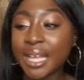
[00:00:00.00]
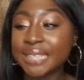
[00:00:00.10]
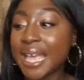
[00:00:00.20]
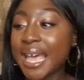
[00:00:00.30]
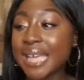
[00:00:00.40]

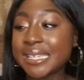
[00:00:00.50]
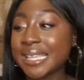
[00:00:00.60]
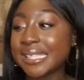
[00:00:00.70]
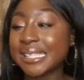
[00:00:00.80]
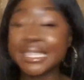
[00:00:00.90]
had
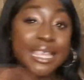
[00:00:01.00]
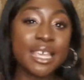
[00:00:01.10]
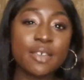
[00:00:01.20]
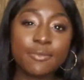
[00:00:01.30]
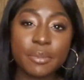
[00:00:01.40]
its
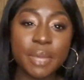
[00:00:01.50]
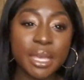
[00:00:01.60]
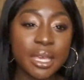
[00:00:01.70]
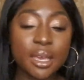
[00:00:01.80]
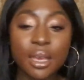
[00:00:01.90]
thing for
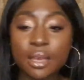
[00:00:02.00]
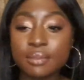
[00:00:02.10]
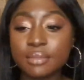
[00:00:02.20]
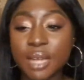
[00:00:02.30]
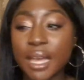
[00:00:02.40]
me.
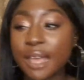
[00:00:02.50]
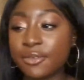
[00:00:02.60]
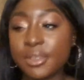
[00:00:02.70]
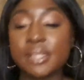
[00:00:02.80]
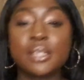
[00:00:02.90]
Like
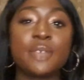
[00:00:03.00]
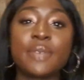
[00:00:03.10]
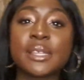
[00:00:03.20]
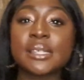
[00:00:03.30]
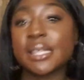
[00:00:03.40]
for instance,
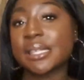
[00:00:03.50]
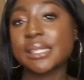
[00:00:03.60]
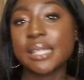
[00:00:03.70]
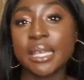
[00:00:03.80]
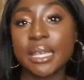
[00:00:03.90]

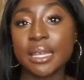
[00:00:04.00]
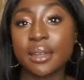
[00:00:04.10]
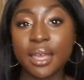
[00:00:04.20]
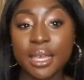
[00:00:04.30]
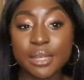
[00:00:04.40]
2016
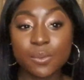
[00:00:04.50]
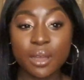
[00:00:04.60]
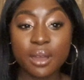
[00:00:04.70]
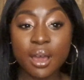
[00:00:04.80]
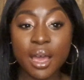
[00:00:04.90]
is
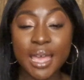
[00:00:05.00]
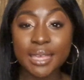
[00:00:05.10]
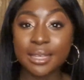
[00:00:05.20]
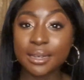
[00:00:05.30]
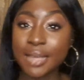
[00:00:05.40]
when
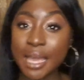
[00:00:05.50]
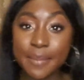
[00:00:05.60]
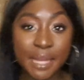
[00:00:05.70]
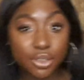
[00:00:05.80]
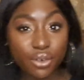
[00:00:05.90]
I came
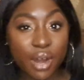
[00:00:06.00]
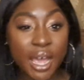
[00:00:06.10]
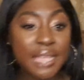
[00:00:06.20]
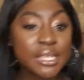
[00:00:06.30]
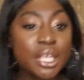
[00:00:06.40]
back to
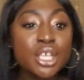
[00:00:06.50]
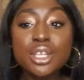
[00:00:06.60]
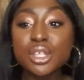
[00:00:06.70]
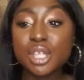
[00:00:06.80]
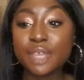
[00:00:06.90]
Christ.
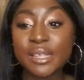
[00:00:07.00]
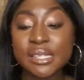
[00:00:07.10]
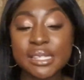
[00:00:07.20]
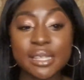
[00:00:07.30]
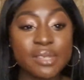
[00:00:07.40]

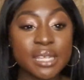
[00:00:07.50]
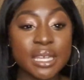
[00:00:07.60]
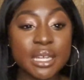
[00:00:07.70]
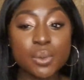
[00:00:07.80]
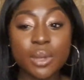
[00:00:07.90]

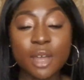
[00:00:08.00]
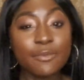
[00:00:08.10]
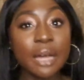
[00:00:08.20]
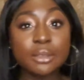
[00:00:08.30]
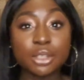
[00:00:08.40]
2017 is when I
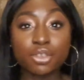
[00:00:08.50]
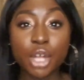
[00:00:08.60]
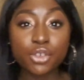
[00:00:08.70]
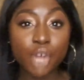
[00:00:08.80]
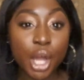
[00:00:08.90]
found a
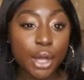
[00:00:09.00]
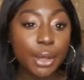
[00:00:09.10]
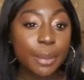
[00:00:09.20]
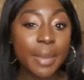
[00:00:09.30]
church home